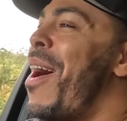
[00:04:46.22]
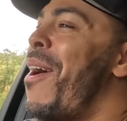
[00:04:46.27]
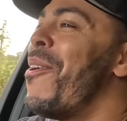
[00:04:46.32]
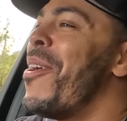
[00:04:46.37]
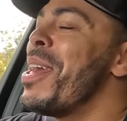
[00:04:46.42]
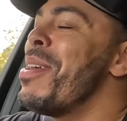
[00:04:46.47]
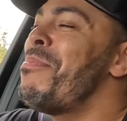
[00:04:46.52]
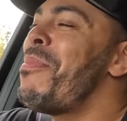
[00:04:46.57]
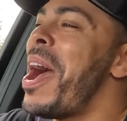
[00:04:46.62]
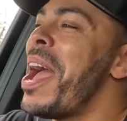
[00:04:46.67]

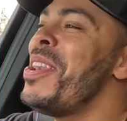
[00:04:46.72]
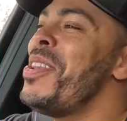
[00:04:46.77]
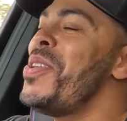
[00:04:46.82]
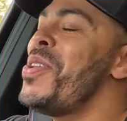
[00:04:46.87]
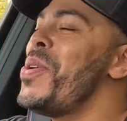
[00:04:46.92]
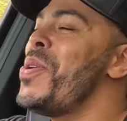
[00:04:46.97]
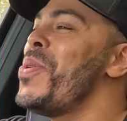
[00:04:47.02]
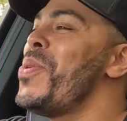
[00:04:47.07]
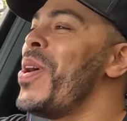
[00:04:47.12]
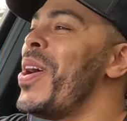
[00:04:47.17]
In my
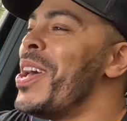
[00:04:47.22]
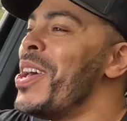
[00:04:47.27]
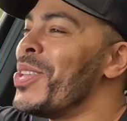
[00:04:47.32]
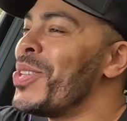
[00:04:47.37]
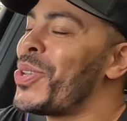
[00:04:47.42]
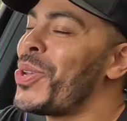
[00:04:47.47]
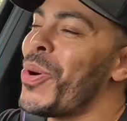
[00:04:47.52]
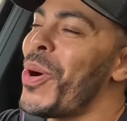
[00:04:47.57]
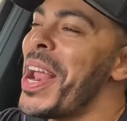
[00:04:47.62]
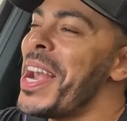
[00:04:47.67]
new
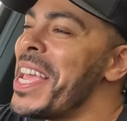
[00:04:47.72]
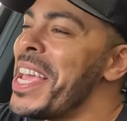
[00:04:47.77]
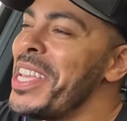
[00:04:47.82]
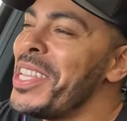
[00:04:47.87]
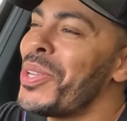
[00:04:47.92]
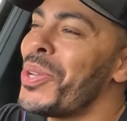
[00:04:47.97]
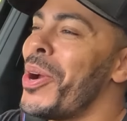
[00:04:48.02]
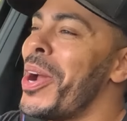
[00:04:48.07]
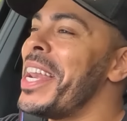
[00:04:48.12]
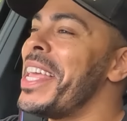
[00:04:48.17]

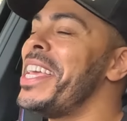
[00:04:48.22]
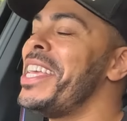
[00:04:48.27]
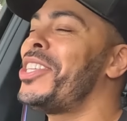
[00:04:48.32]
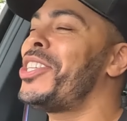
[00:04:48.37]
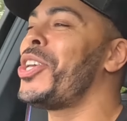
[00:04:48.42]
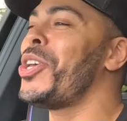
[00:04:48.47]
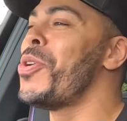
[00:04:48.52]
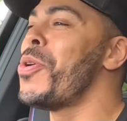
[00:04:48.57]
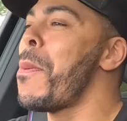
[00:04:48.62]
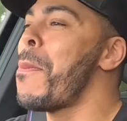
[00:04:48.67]

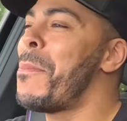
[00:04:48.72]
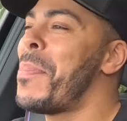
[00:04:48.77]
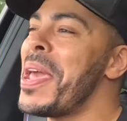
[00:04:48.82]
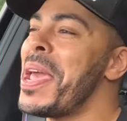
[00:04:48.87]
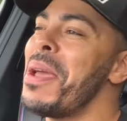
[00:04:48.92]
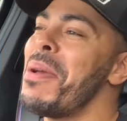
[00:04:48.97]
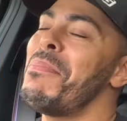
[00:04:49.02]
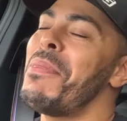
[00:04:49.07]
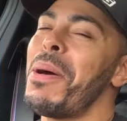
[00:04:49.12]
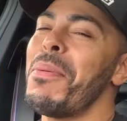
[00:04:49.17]
2022
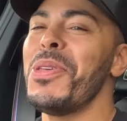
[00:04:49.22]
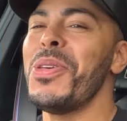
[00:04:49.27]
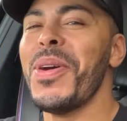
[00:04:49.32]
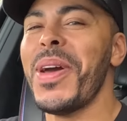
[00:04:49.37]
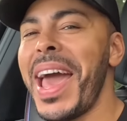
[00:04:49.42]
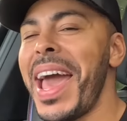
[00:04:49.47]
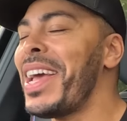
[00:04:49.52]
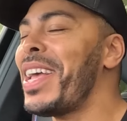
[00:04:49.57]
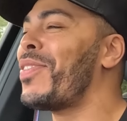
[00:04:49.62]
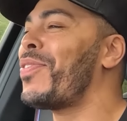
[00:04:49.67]
BMW
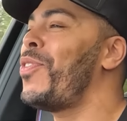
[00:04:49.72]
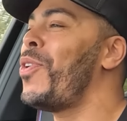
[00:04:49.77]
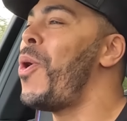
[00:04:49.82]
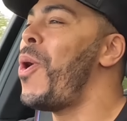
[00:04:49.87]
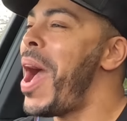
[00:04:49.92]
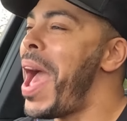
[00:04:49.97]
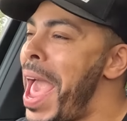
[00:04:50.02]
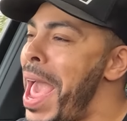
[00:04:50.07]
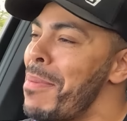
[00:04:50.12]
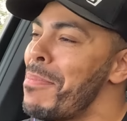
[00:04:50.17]

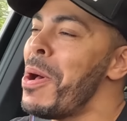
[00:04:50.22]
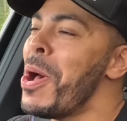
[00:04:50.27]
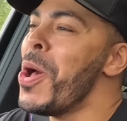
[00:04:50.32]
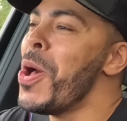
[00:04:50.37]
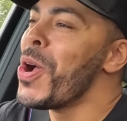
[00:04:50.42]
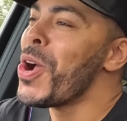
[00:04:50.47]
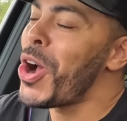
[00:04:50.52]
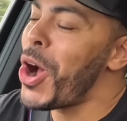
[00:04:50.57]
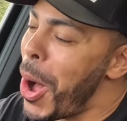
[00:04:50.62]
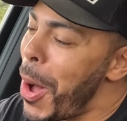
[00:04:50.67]
X4M
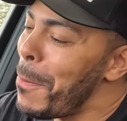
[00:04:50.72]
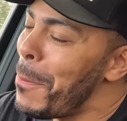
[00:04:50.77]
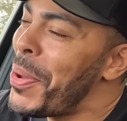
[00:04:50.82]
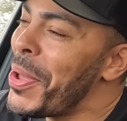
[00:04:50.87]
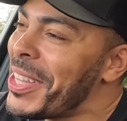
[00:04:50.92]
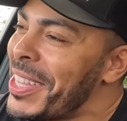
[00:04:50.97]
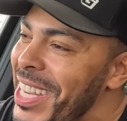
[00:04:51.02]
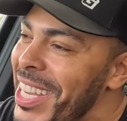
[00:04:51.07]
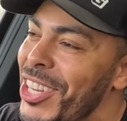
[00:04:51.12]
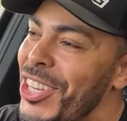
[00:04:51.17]

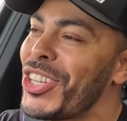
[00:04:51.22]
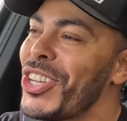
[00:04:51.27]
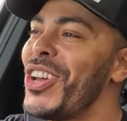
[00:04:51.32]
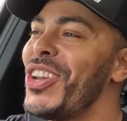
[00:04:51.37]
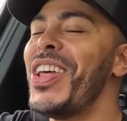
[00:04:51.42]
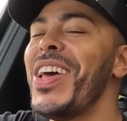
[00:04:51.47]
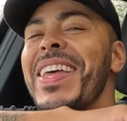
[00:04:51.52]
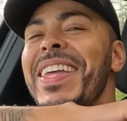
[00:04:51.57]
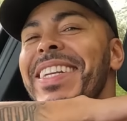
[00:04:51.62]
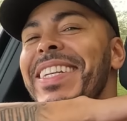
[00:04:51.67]
competition
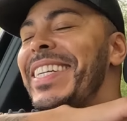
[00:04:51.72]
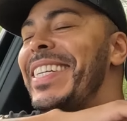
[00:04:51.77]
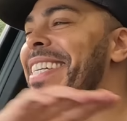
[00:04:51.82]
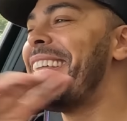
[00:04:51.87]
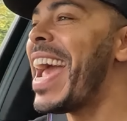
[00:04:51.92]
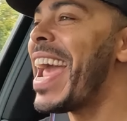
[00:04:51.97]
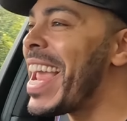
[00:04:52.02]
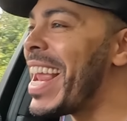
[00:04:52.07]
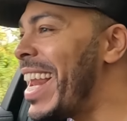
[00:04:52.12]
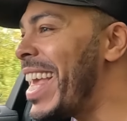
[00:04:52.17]

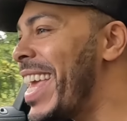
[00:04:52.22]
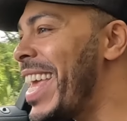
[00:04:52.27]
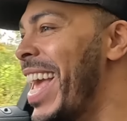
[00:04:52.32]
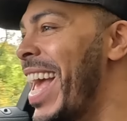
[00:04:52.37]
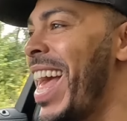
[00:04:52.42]
daily,